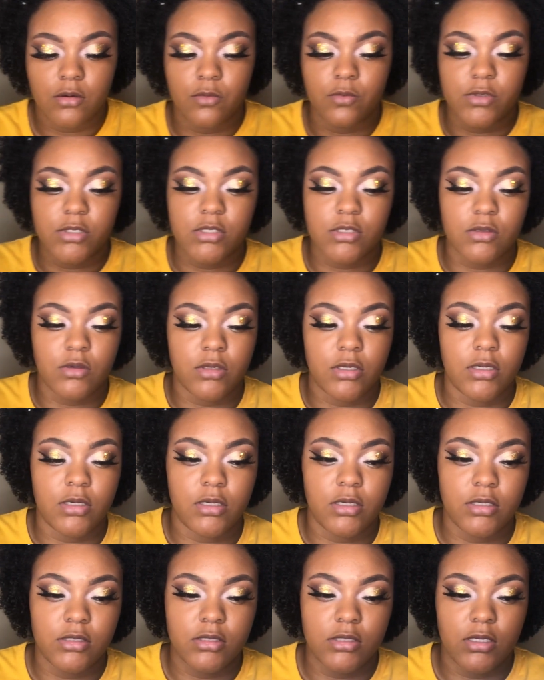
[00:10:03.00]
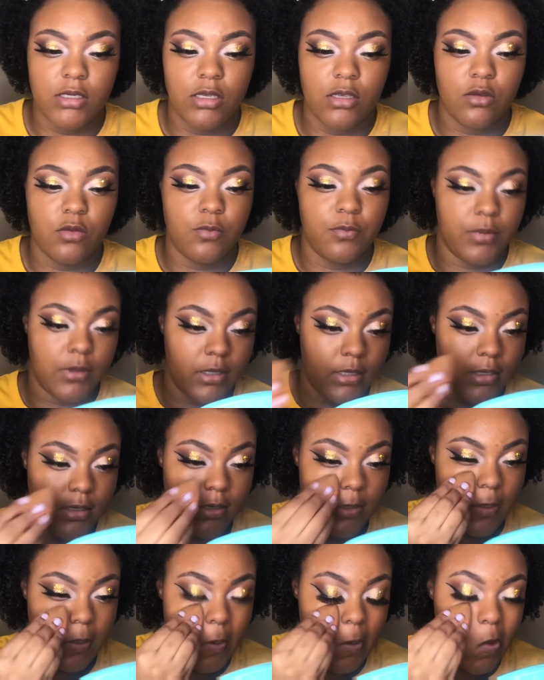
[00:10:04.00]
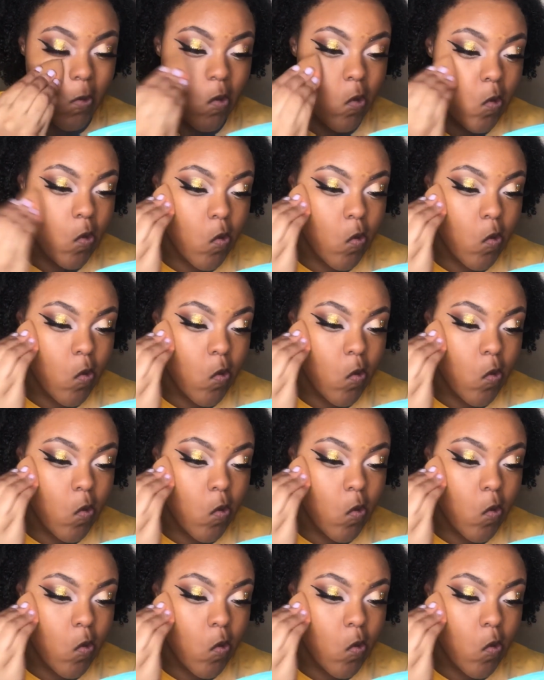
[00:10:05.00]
We're just gonna continue blending.